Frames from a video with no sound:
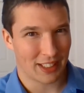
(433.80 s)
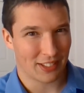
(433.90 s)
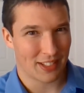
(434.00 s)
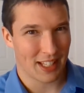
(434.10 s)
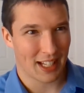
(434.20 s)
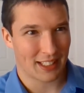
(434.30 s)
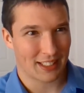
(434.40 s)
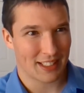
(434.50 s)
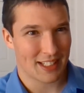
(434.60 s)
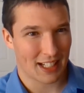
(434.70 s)
is
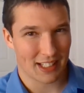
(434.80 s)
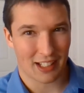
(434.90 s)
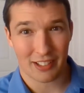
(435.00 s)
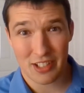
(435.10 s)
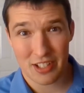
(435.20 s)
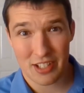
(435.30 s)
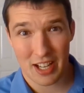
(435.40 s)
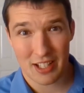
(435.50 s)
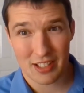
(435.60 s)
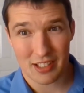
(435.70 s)
that technology
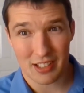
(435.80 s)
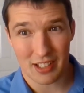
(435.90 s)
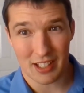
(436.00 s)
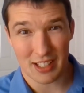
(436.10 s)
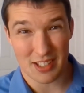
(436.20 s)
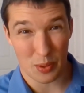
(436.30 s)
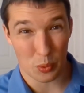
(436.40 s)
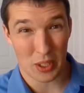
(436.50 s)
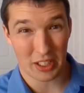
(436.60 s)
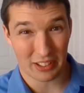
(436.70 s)
change is the
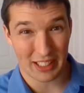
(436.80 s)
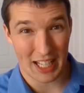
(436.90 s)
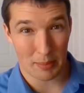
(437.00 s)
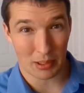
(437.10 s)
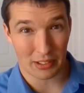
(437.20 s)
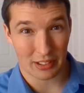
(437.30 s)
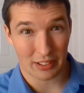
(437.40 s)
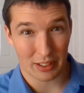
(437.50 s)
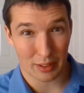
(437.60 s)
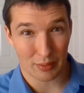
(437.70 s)
real enabler
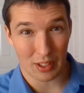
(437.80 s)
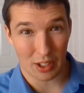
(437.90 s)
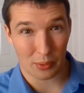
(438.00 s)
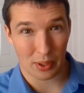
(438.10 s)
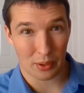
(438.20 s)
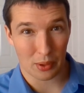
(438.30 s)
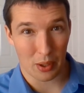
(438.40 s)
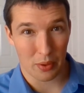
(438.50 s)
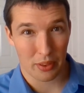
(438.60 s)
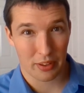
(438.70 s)
of long run
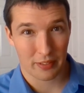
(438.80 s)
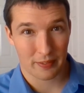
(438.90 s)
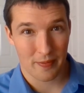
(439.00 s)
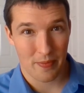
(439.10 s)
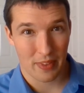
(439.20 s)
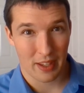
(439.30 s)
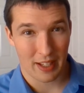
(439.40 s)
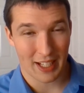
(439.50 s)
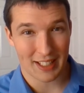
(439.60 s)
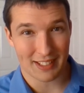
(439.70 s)
growth.
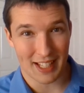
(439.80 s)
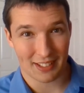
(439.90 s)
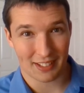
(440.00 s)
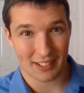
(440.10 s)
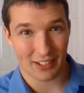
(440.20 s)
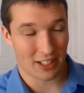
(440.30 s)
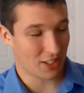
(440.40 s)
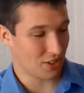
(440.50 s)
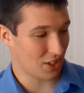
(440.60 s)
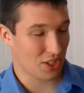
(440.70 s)
It's necessary
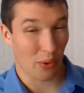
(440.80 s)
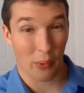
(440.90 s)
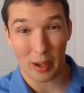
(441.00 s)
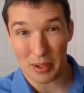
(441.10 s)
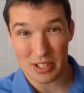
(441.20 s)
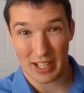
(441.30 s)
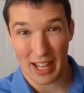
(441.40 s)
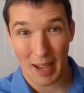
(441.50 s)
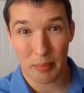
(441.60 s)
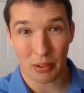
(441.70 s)
because just throwing a bunch of
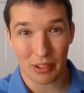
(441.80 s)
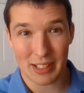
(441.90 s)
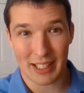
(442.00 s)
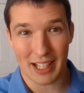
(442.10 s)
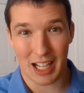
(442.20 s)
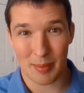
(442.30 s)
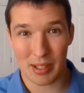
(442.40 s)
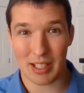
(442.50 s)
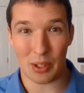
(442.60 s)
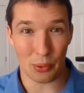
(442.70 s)
capital in the
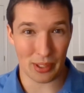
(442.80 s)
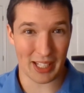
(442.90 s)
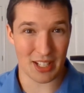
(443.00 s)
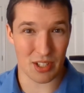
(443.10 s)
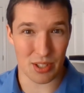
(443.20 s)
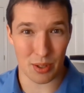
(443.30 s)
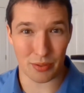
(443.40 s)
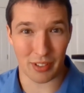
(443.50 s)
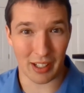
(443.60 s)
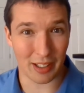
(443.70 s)
economy can only get you
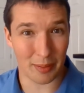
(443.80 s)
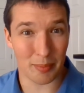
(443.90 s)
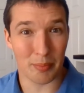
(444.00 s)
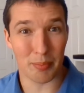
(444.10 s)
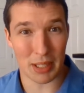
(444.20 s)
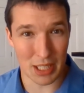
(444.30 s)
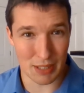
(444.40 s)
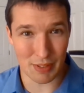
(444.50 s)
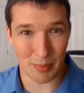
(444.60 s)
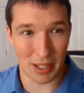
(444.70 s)
so far
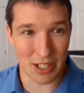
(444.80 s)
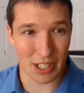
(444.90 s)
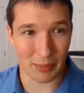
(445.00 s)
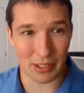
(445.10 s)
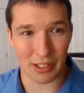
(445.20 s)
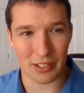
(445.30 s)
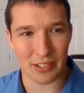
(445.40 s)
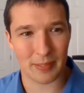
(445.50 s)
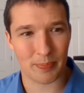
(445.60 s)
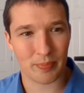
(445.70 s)
because of diminishing
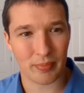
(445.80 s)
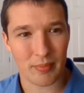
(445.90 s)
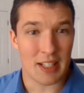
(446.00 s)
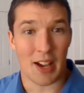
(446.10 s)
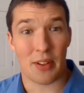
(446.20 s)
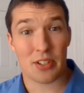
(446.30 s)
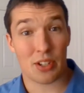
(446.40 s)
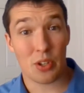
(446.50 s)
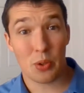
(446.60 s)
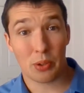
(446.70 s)
returns. Now there's
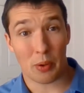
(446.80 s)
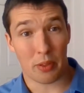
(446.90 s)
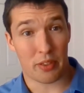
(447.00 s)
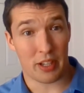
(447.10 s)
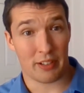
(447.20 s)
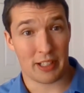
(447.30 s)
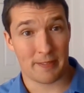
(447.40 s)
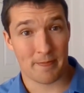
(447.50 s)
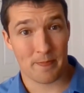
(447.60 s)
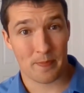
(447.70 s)
a new growth theory.